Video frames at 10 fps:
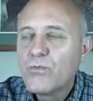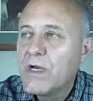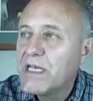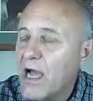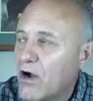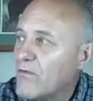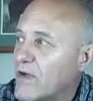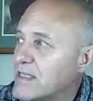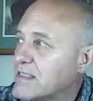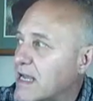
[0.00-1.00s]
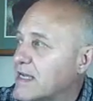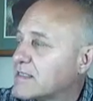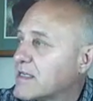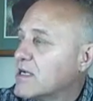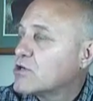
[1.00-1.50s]
When Jehovah
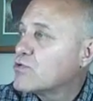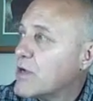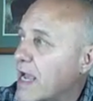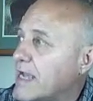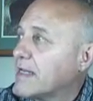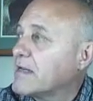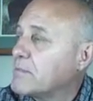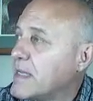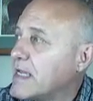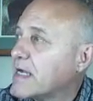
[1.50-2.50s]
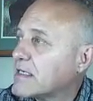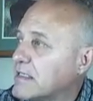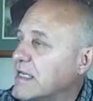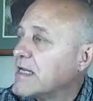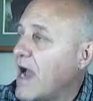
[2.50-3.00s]
says, create in me a
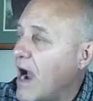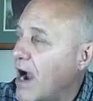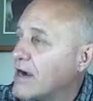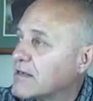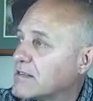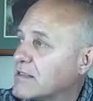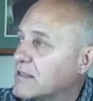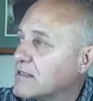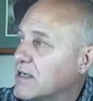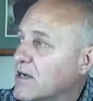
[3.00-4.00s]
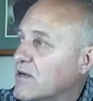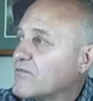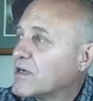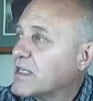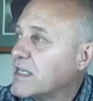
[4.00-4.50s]
clean heart,
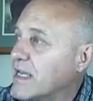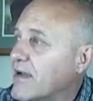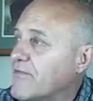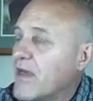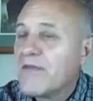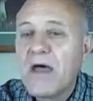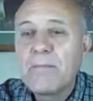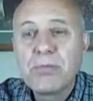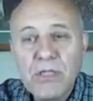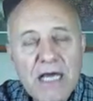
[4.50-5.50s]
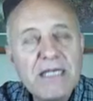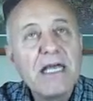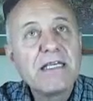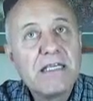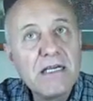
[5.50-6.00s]
forgive the
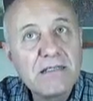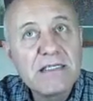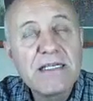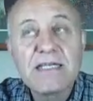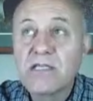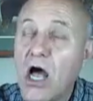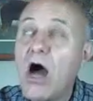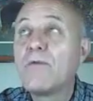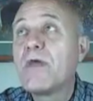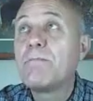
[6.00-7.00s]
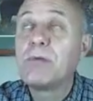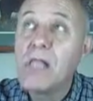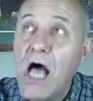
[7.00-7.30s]
blood guiltiness, all the